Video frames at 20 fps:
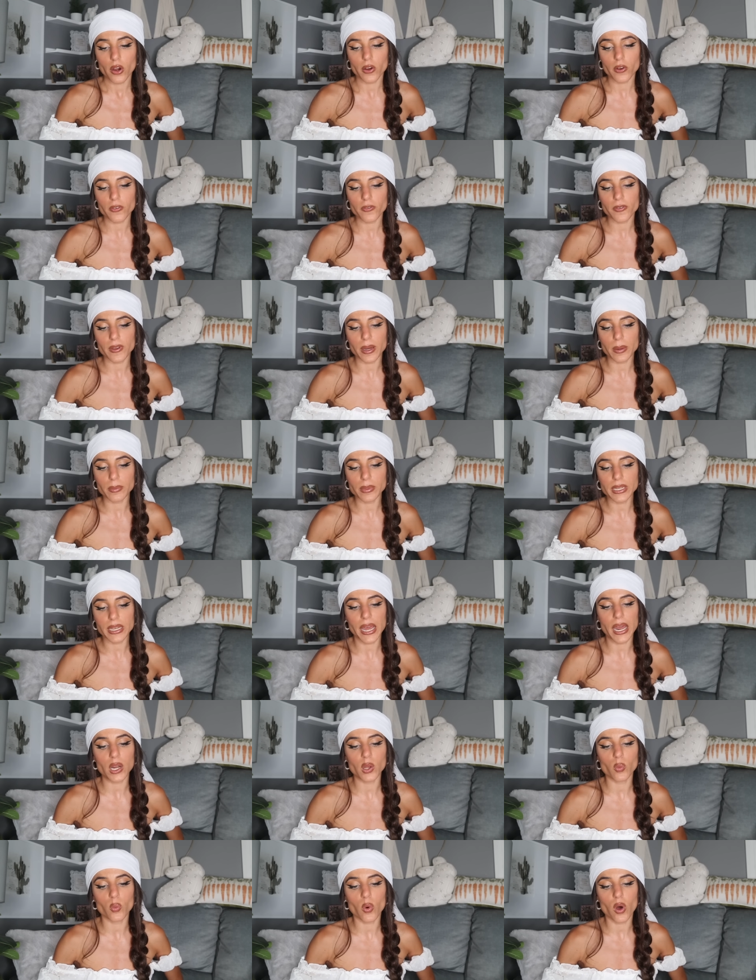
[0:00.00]
her family
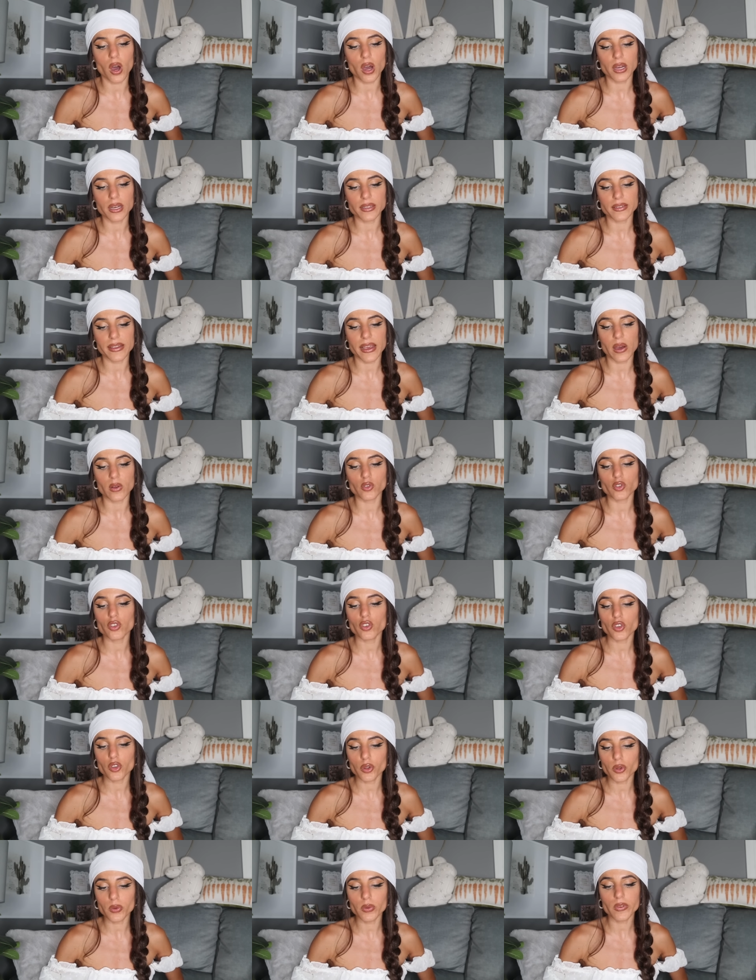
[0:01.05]
had to walk down
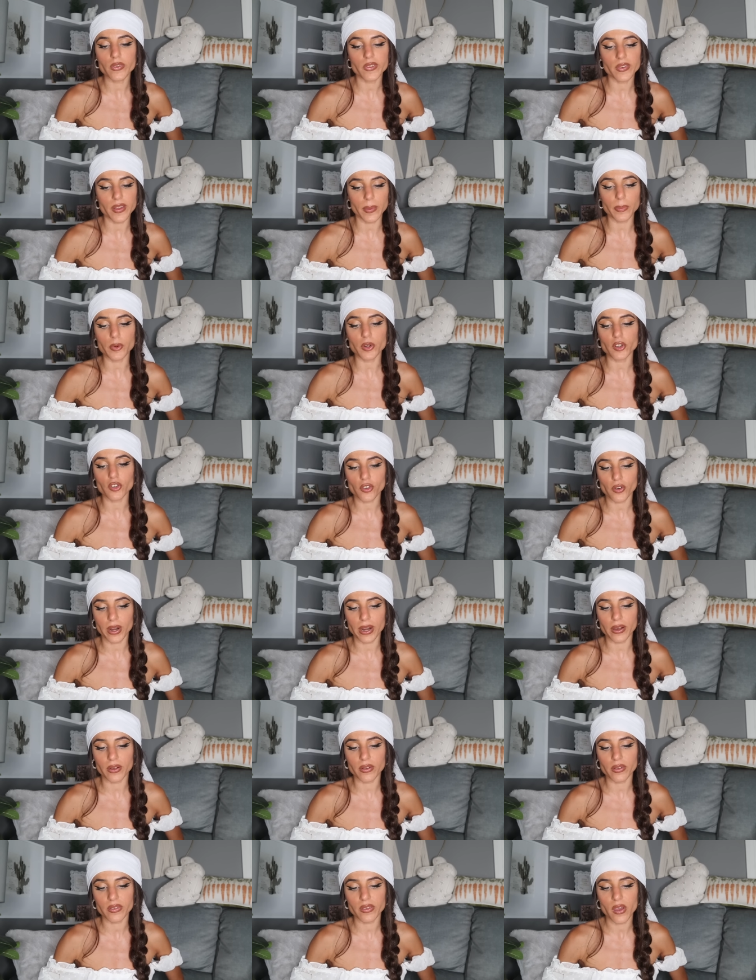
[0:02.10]
two separate
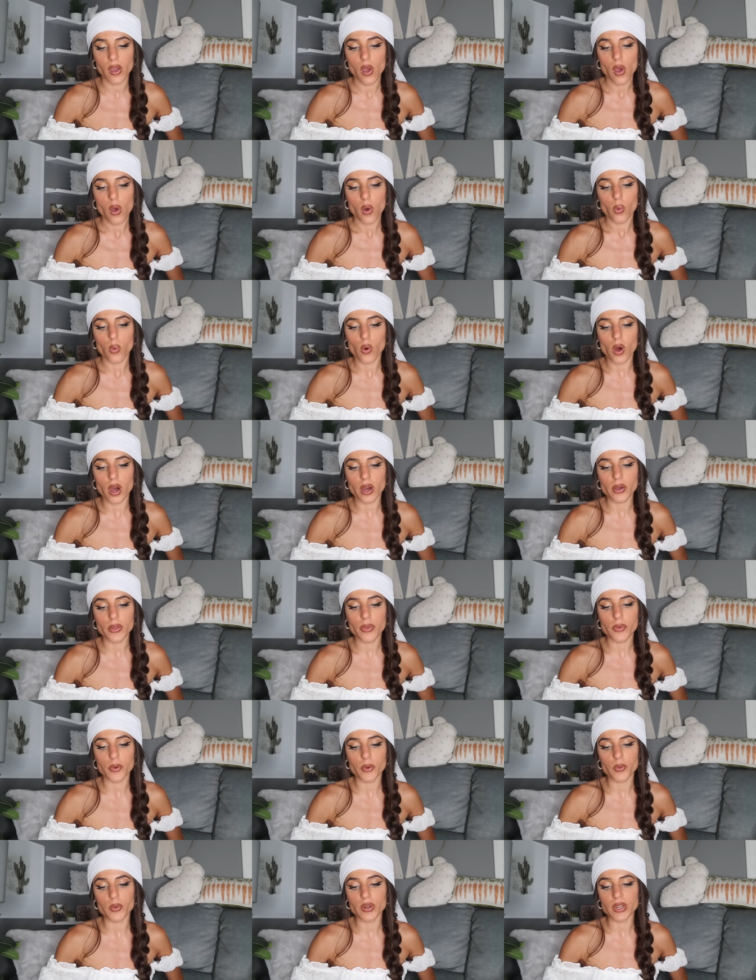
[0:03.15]
trails, walk
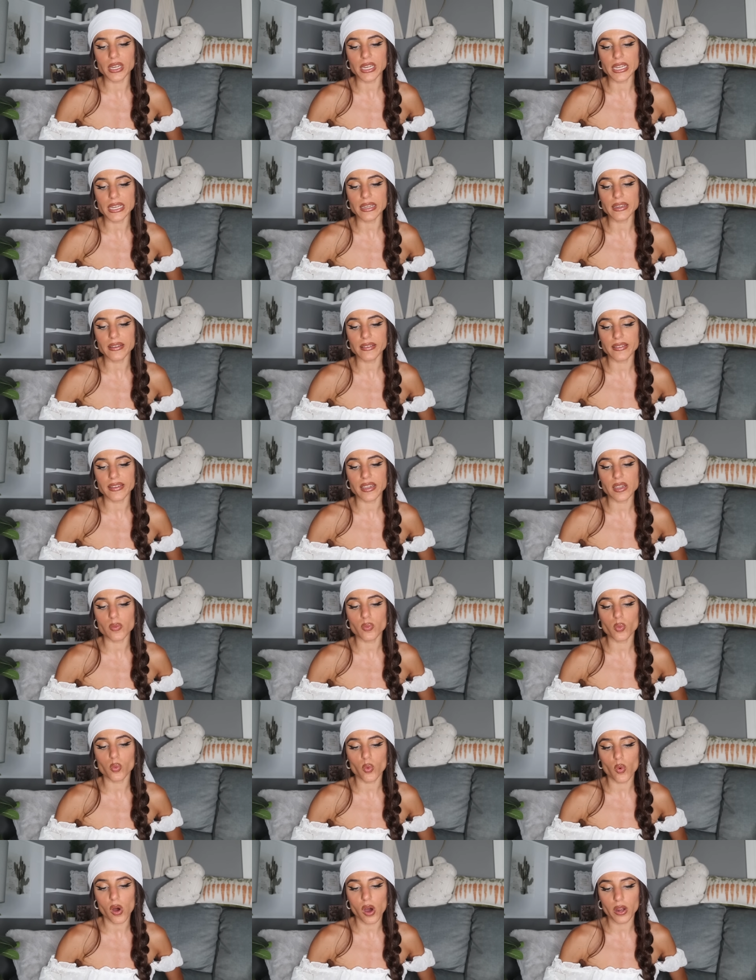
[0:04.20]
through knee-deep
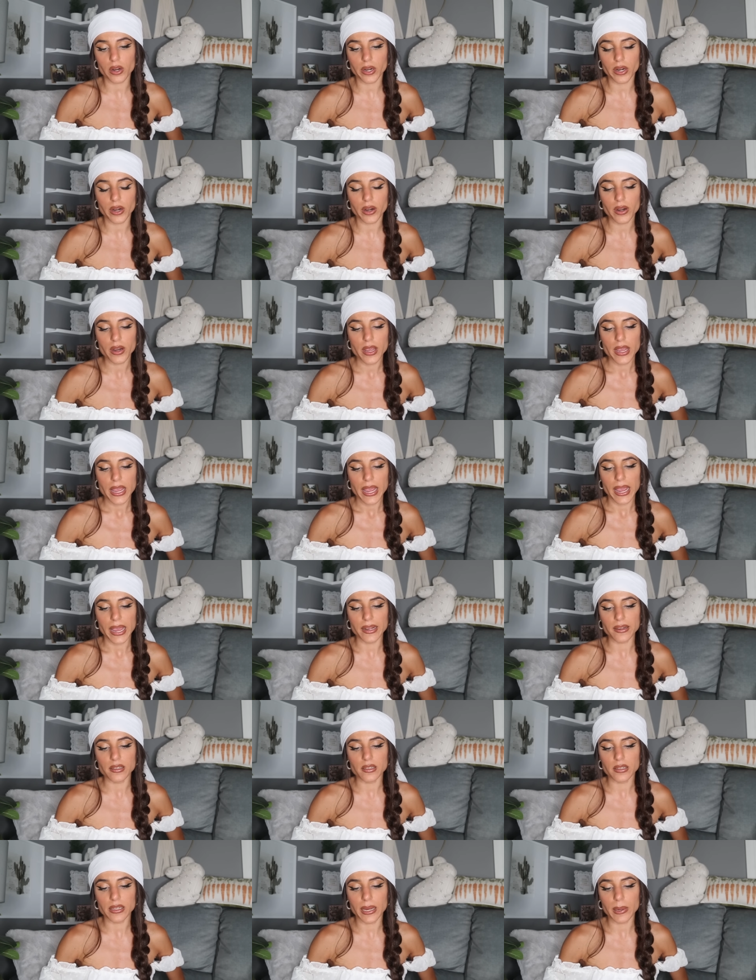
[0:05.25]
water,
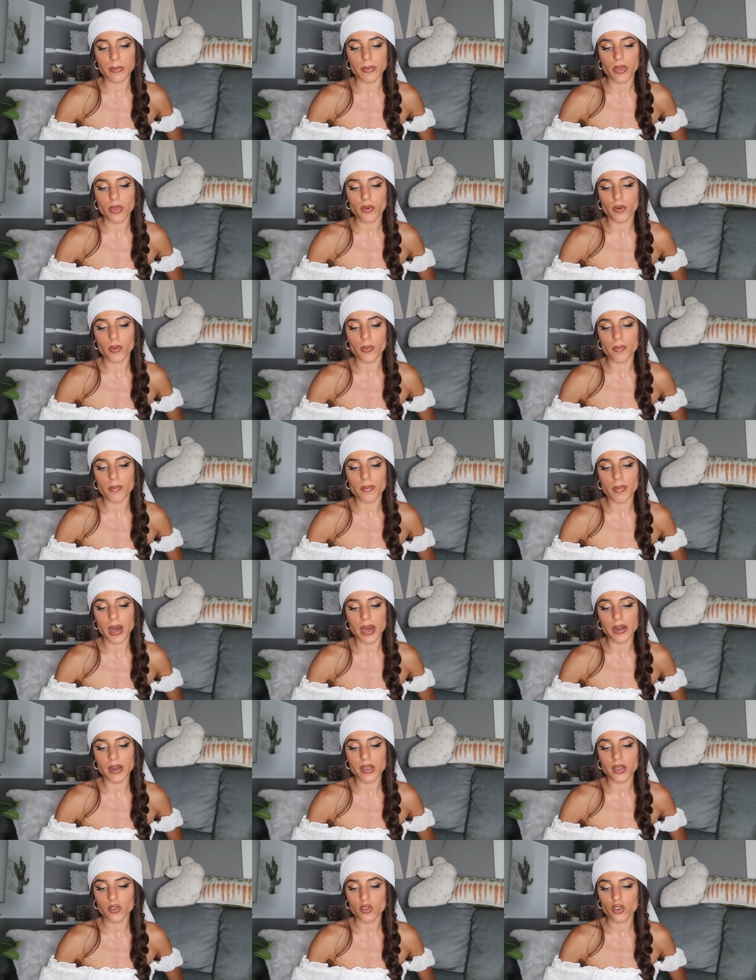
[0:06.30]
and climb through
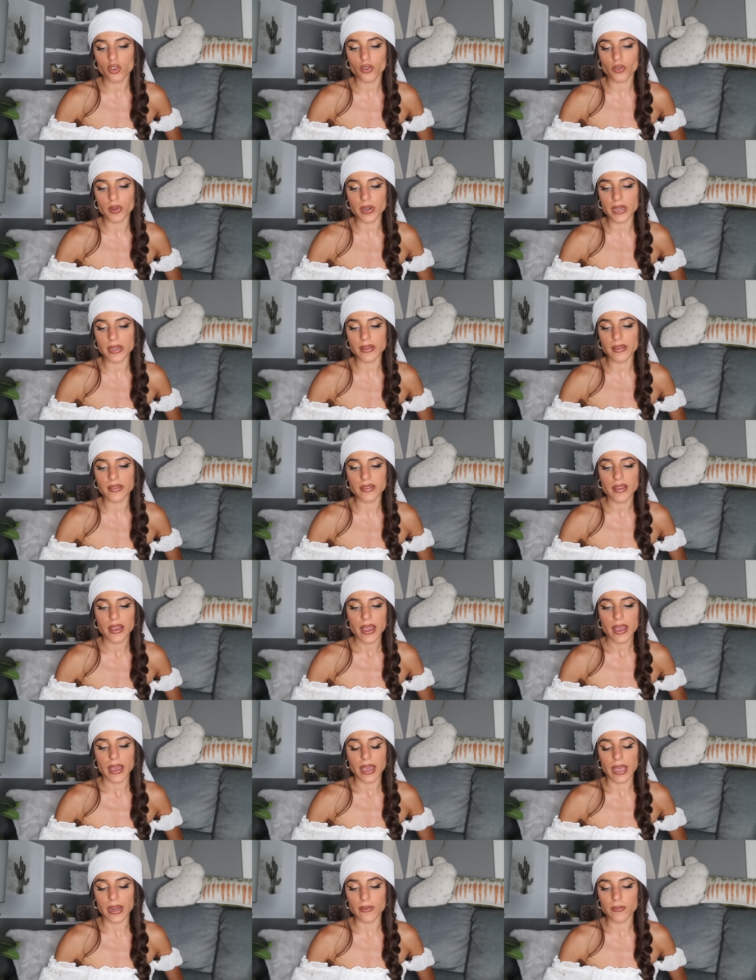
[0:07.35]
mud, trees,
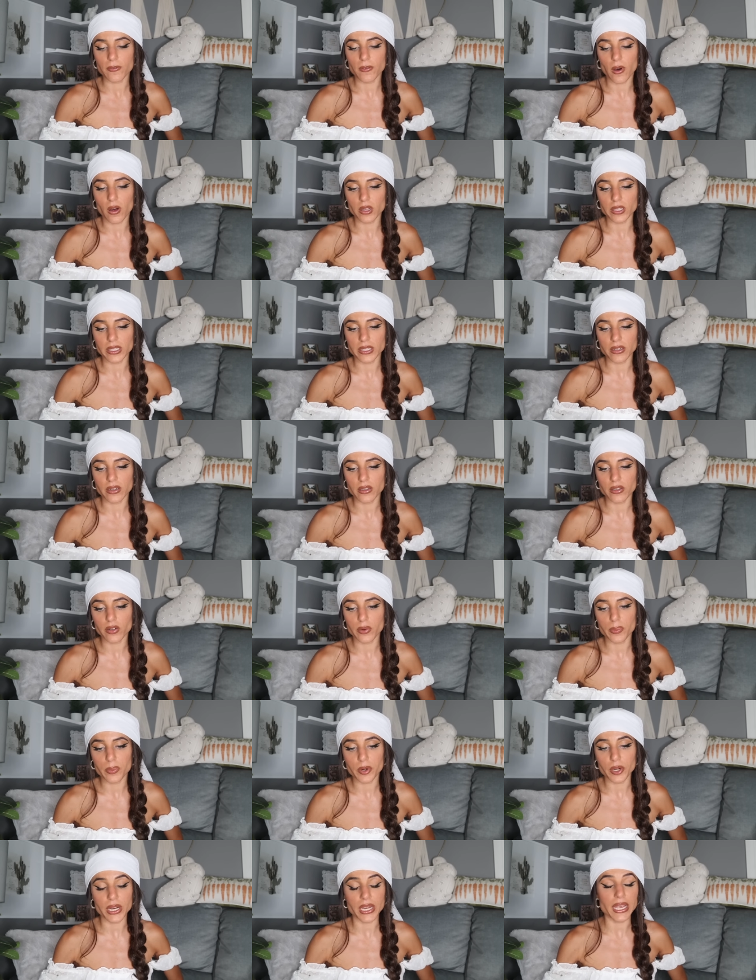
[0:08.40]
and fallen
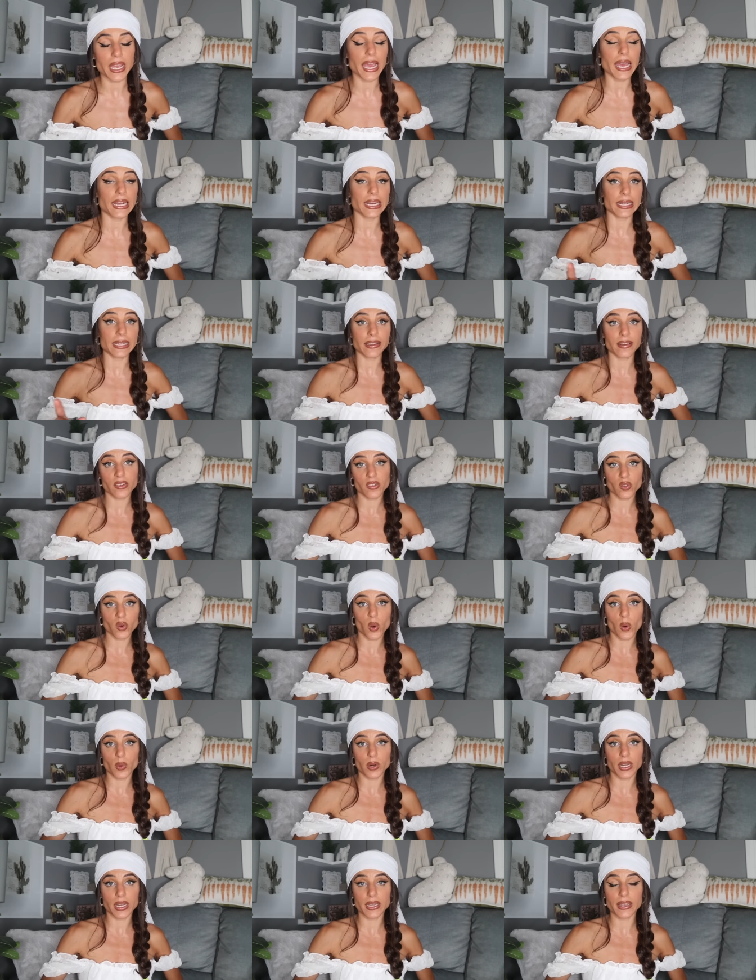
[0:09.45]
debris. And it is
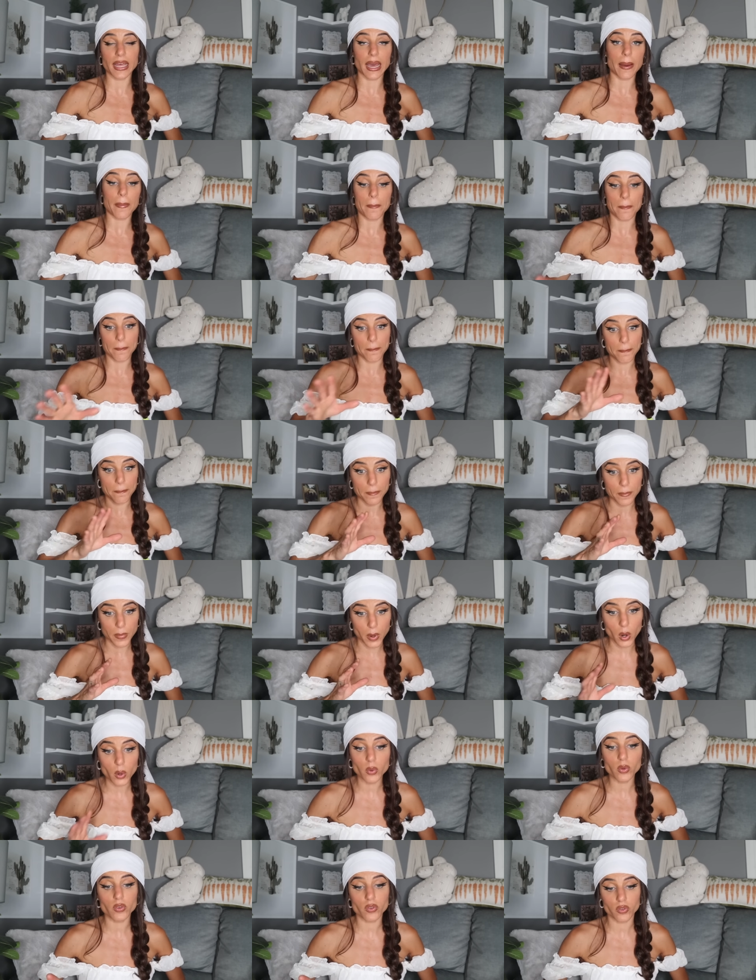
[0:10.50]
quoted that
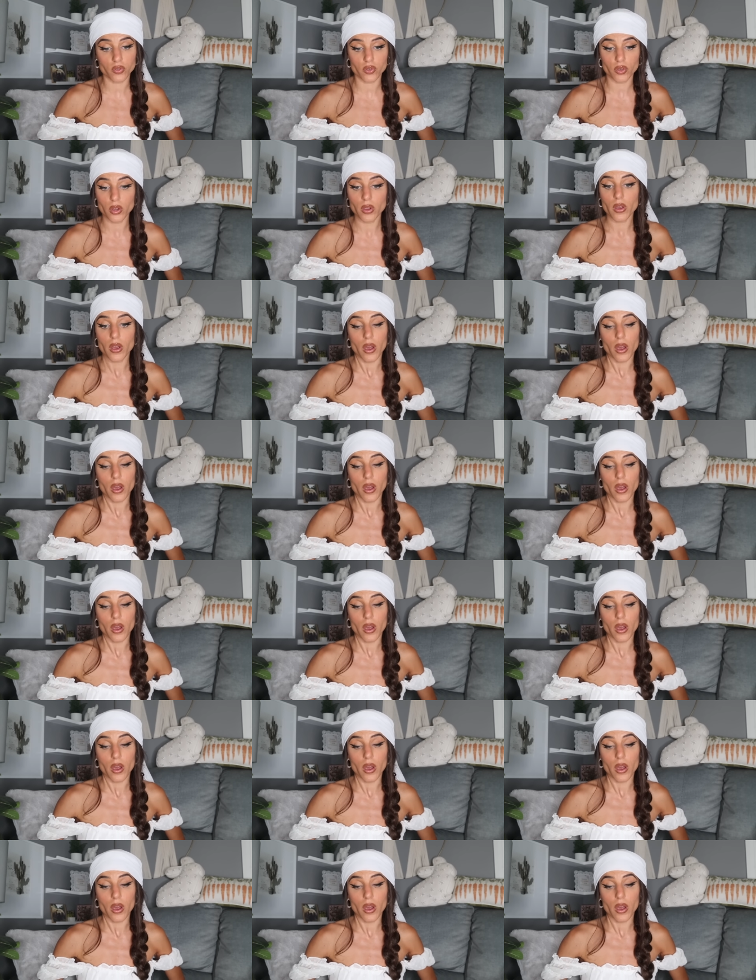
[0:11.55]
most